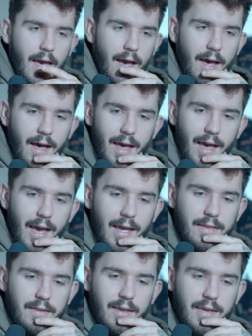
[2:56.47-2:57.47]

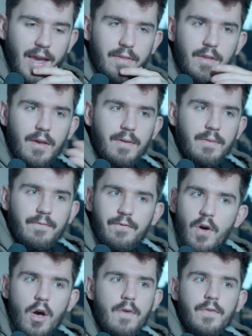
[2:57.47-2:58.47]
and again,
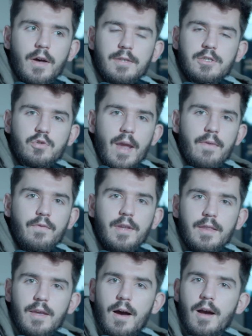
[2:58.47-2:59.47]
further
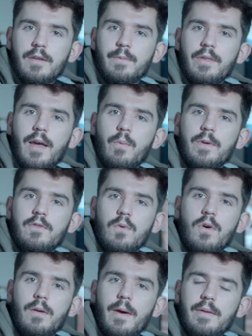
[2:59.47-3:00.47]
strengthening the argument that we're
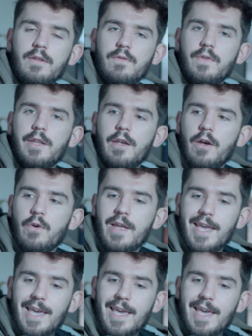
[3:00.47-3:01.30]
talking about in this video